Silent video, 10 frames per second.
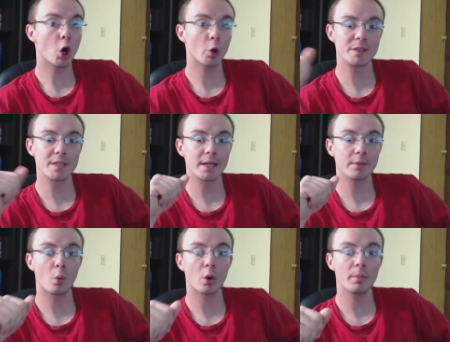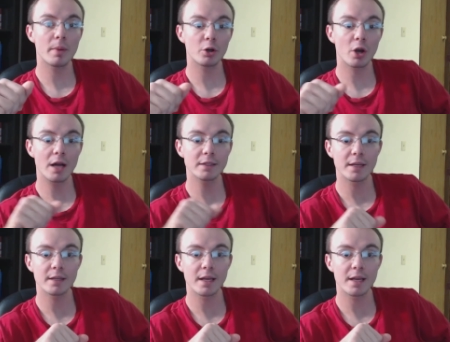We're always adding more and better
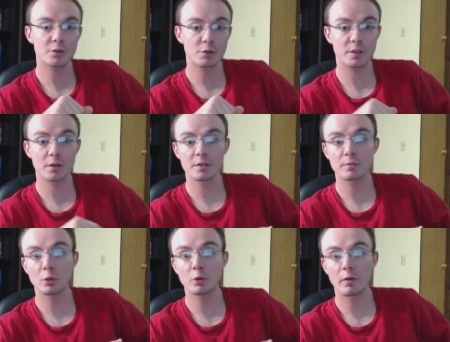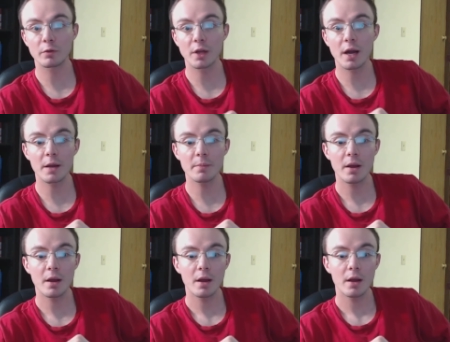content as our skills improve over time.
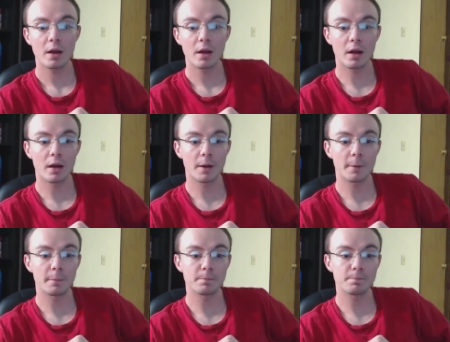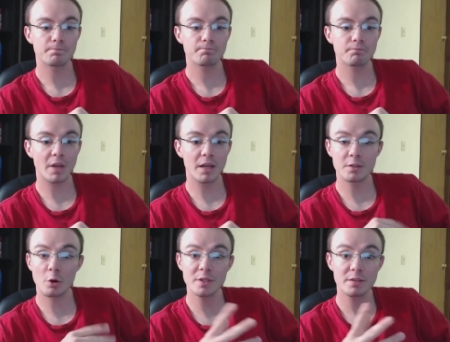Um, as
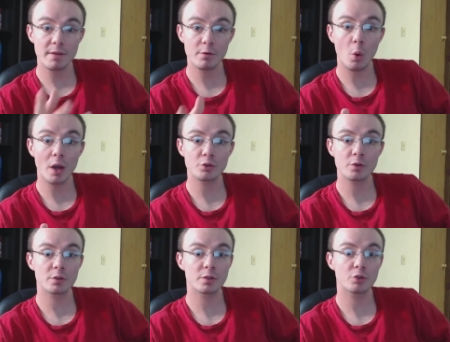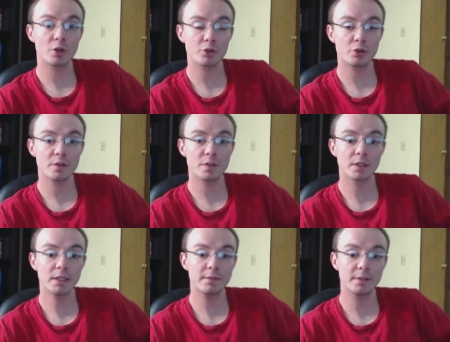always, if you have questions or suggestions,
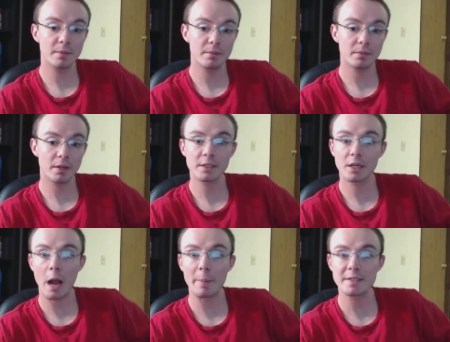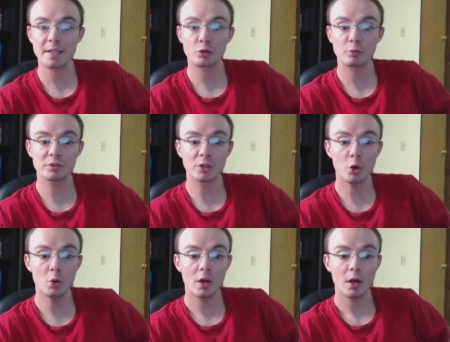leave them in the comment section
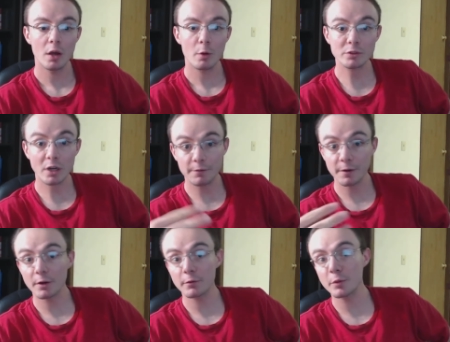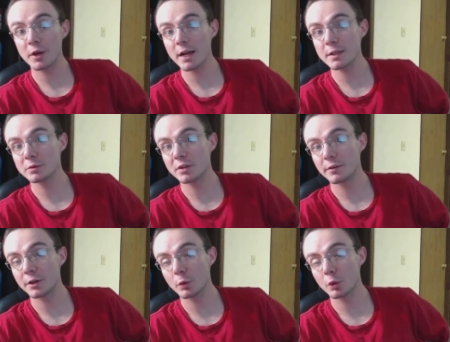below. We love hearing from you guys. We love
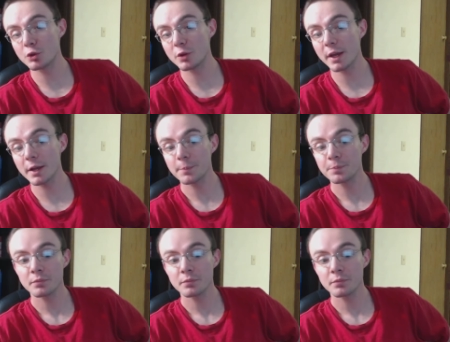hearing what you think.